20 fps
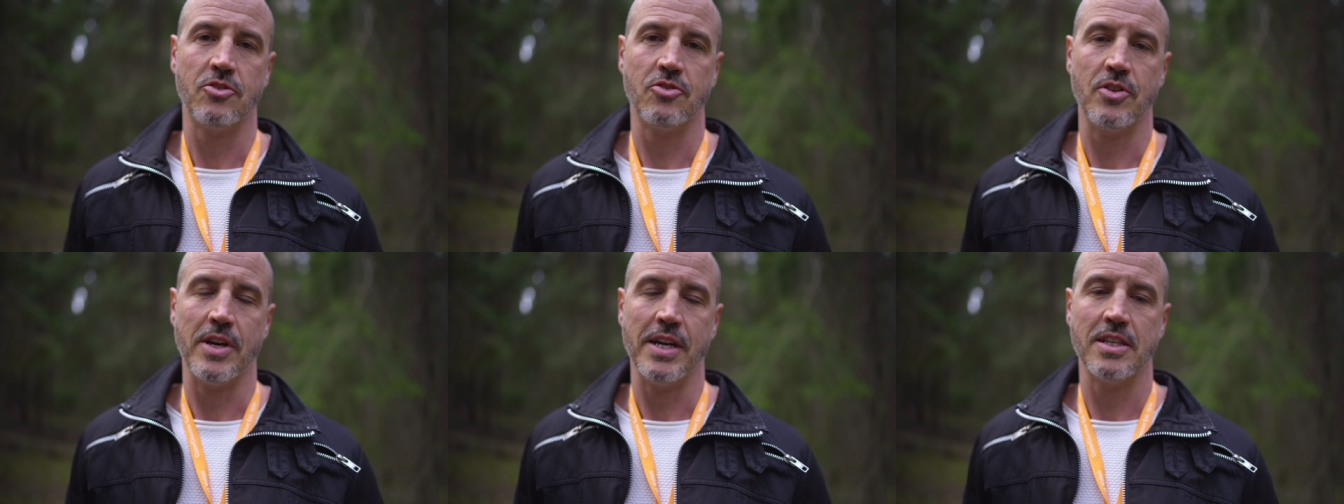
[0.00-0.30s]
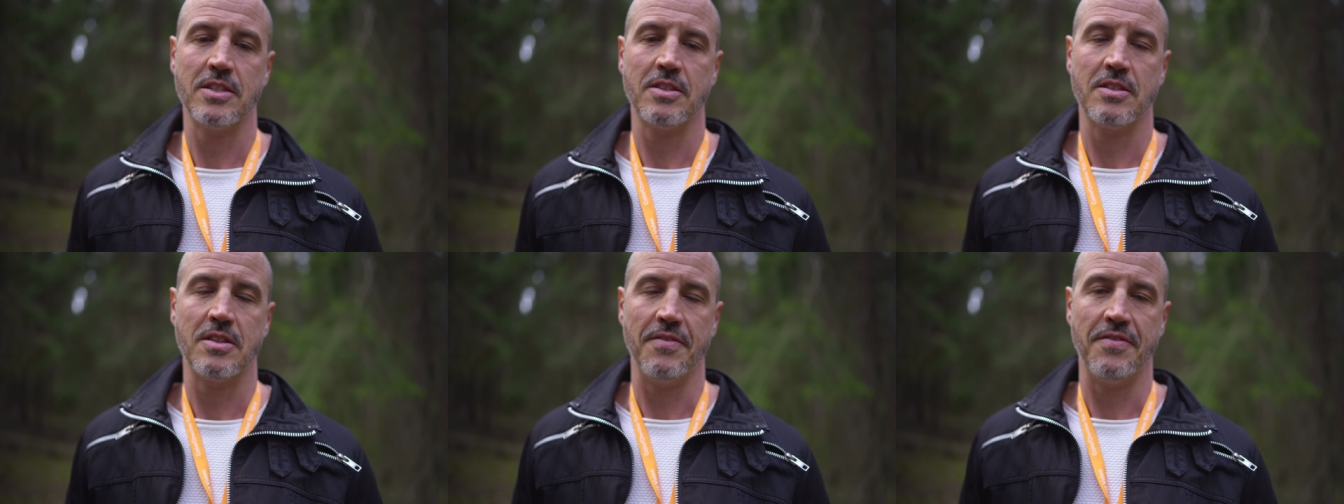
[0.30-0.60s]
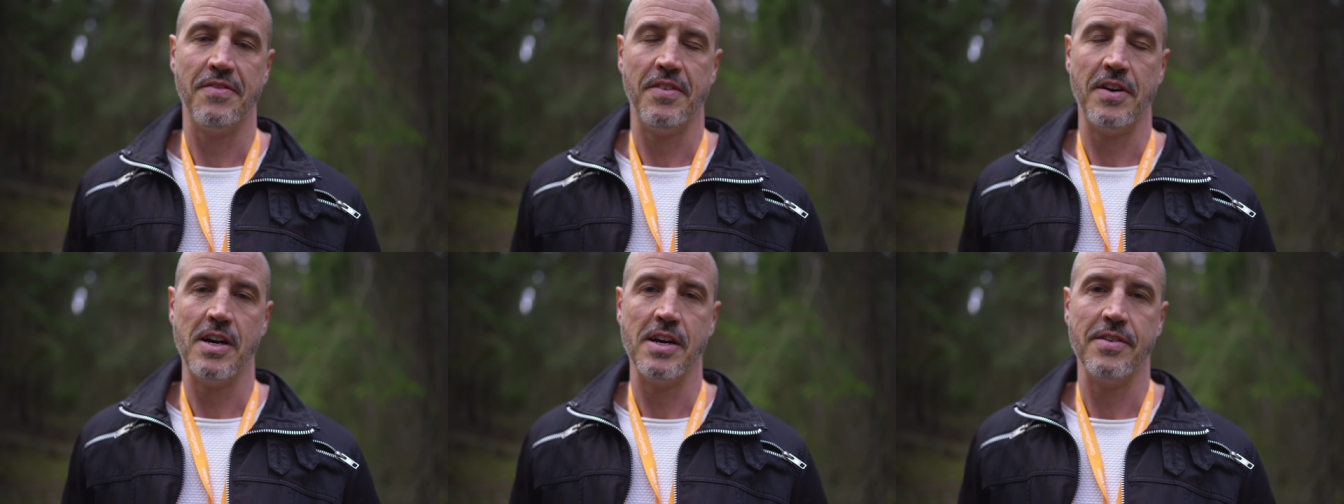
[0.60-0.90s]
traits, the
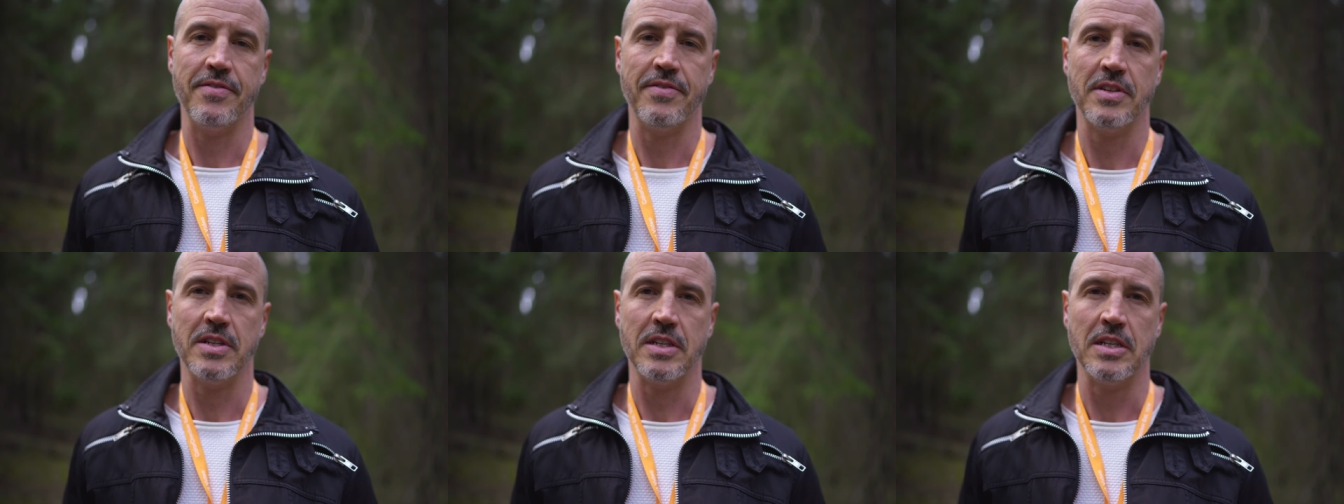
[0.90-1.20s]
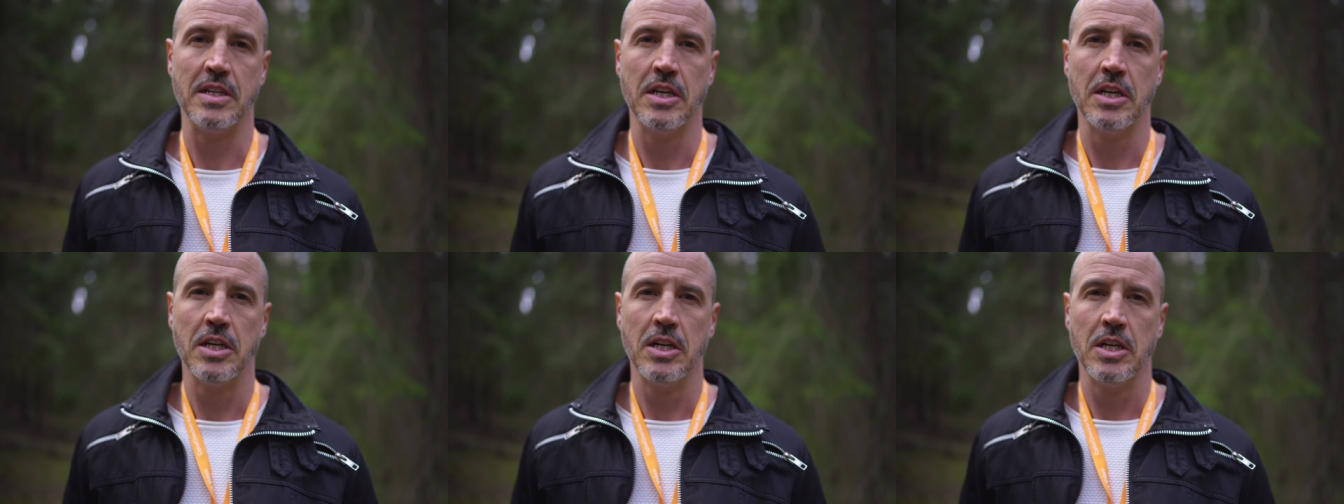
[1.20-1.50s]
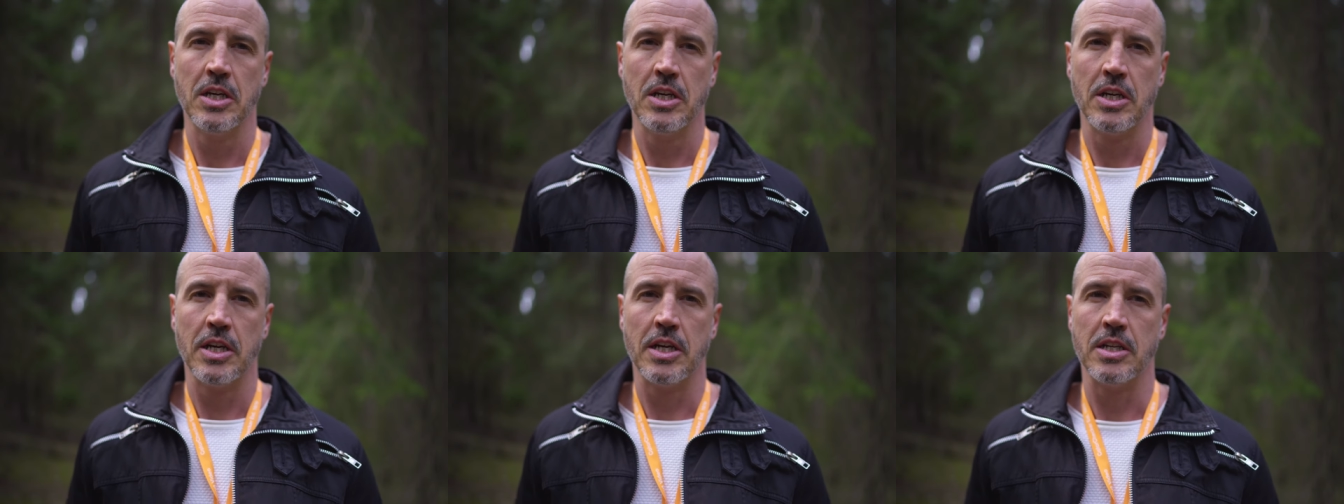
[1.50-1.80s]
five, and
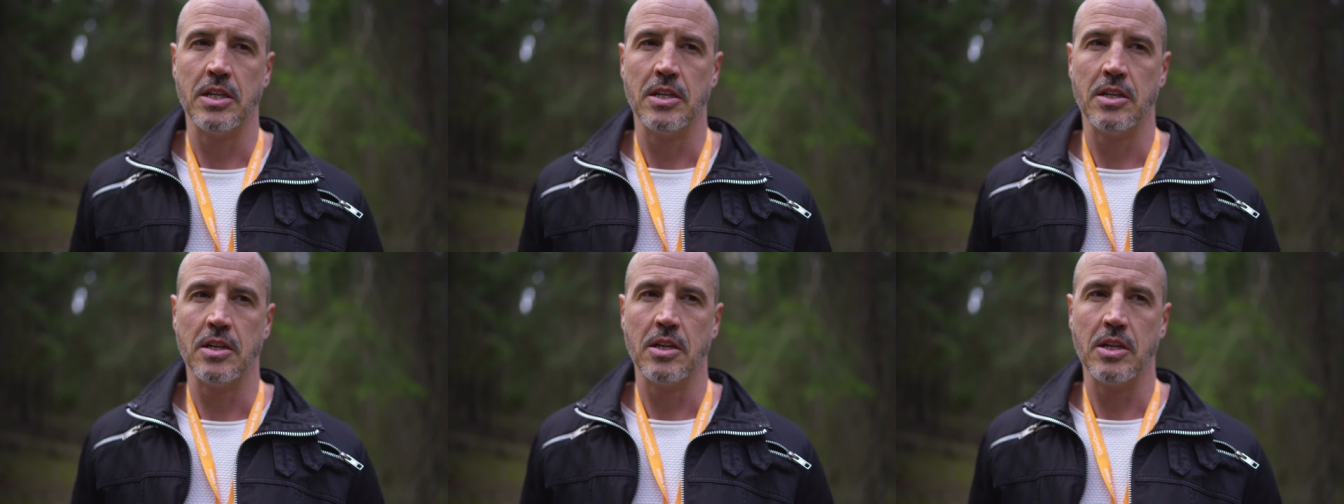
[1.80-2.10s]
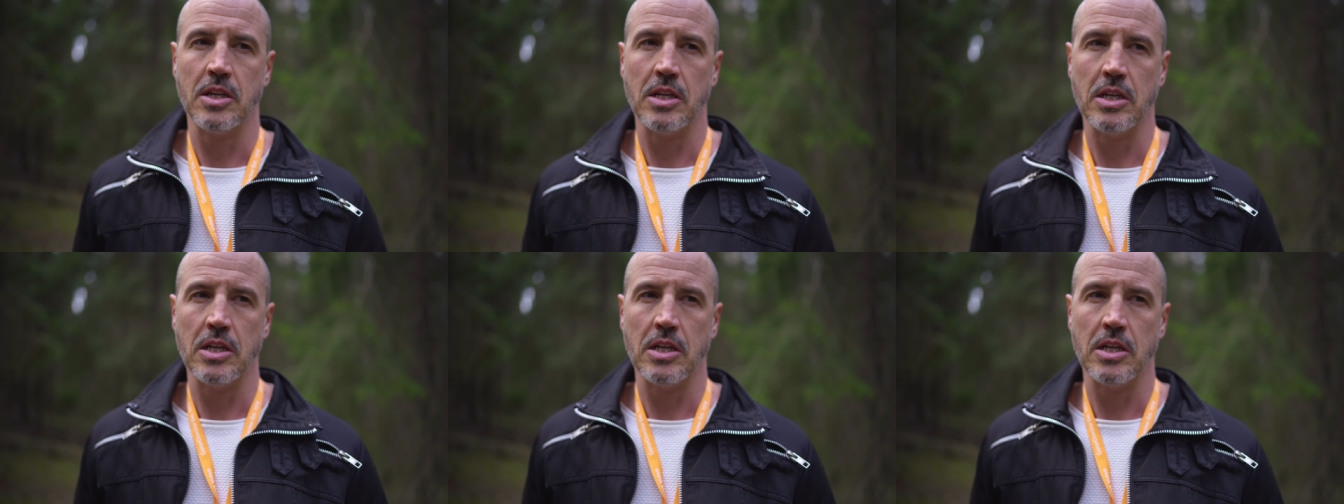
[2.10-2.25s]
and